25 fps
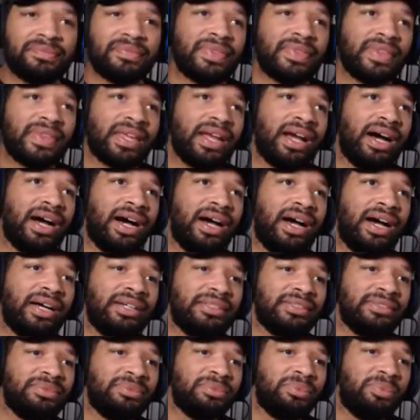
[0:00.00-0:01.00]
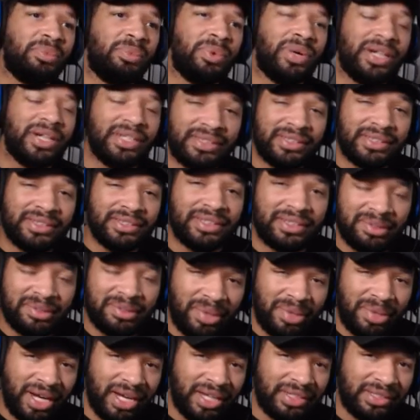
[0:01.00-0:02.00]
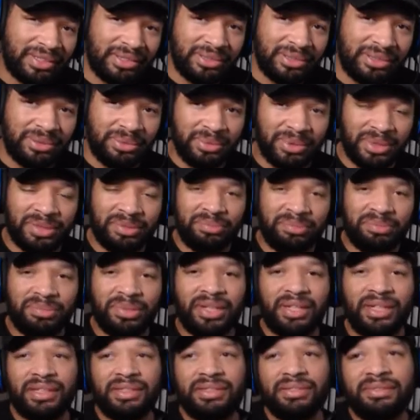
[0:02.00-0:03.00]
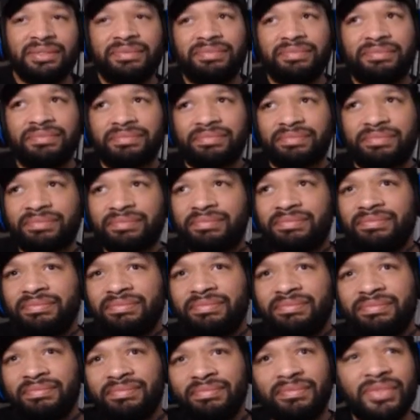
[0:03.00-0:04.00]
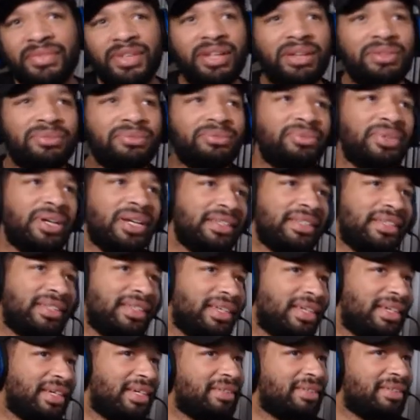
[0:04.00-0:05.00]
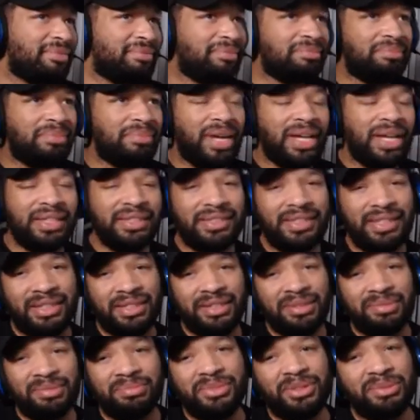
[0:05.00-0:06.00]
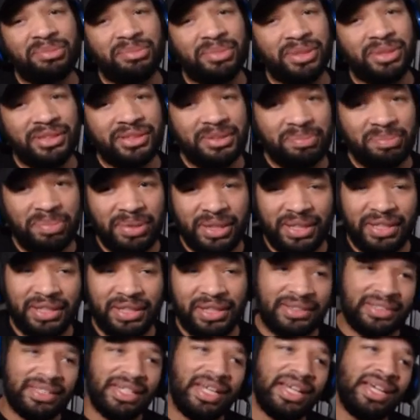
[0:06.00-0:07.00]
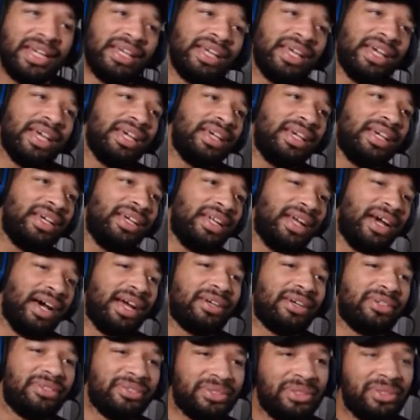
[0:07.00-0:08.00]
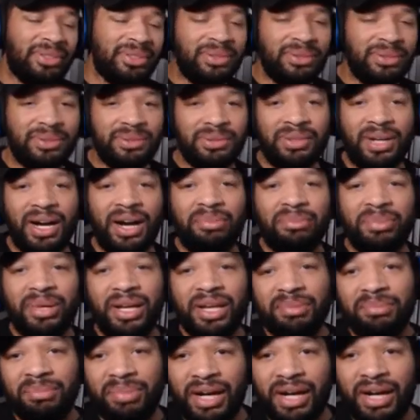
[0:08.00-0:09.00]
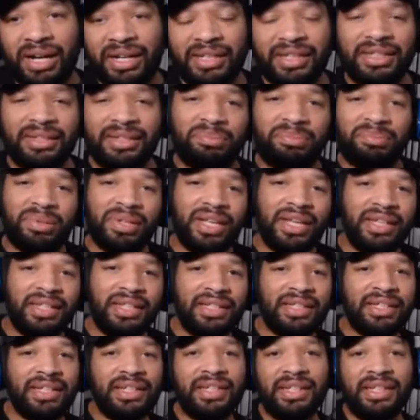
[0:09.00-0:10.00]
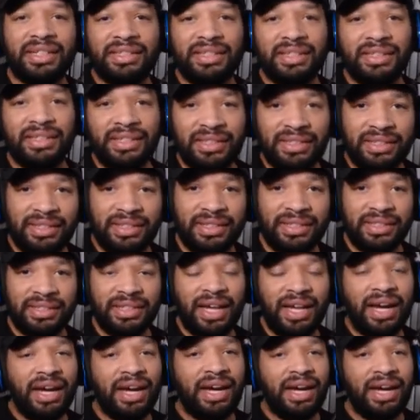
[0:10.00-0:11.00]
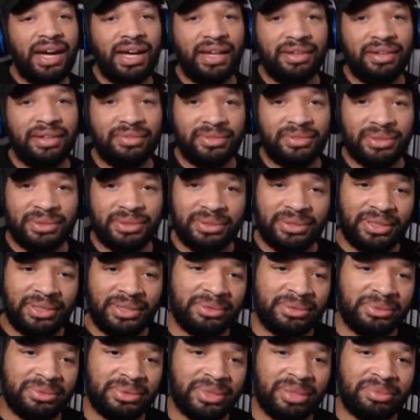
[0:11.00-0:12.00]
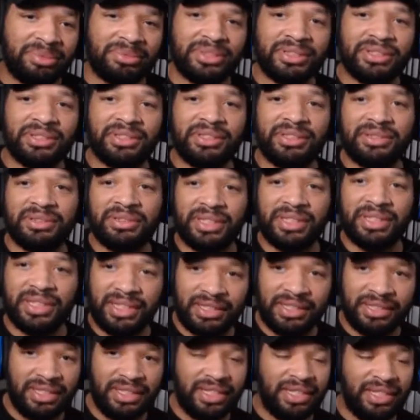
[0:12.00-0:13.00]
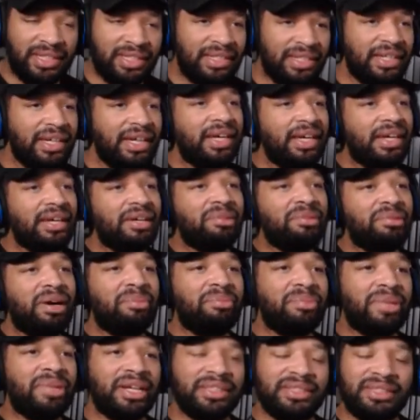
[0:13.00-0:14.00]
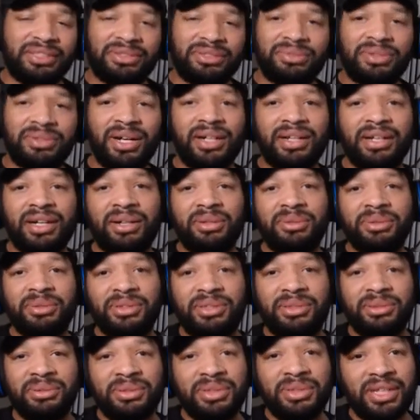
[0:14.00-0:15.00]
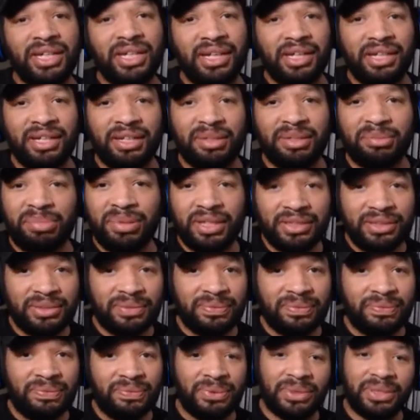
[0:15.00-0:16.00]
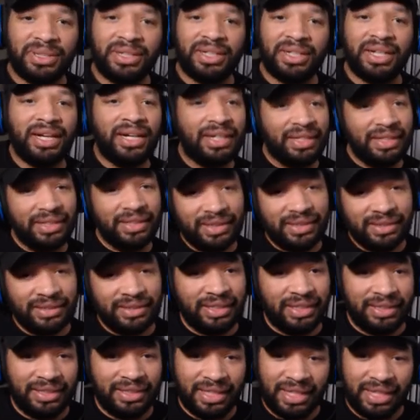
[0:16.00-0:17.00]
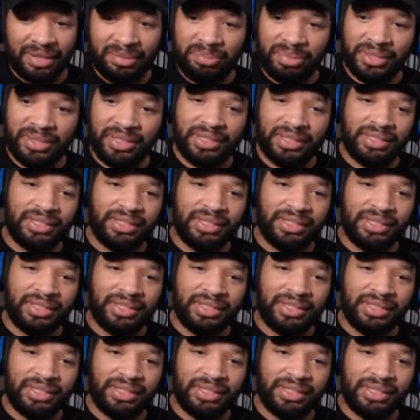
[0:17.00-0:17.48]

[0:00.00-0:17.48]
I was gonna buy the new one, but Red Dead might take up too much space, and I don't know. I might buy it, play it, and then delete it. I have no clue what I'm going to do there yet. I might just rock out with 2K and play some Fortnite and let that be it.